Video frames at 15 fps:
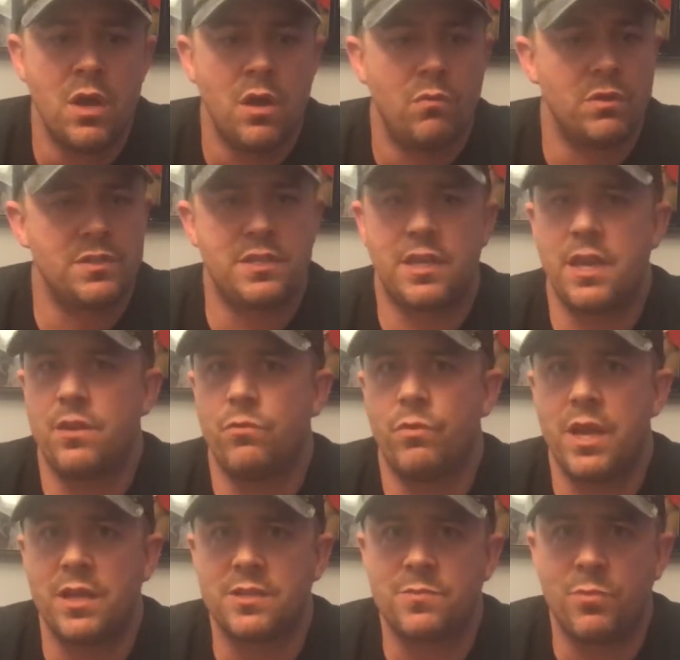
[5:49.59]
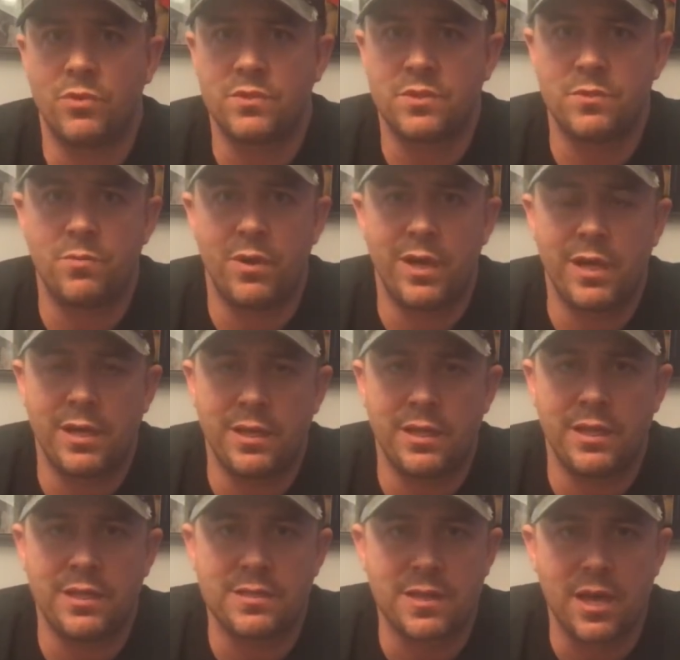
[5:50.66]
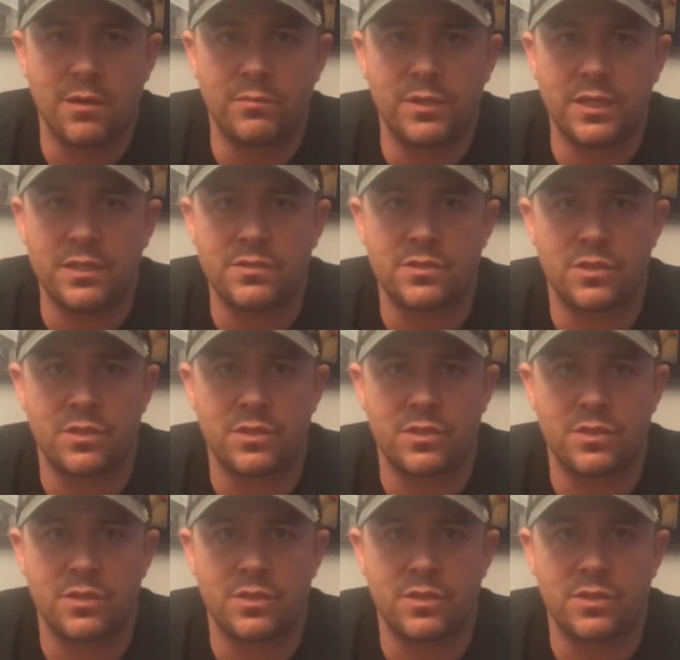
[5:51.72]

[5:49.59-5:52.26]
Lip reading: Once again, we aren't sponsored by any of these companies.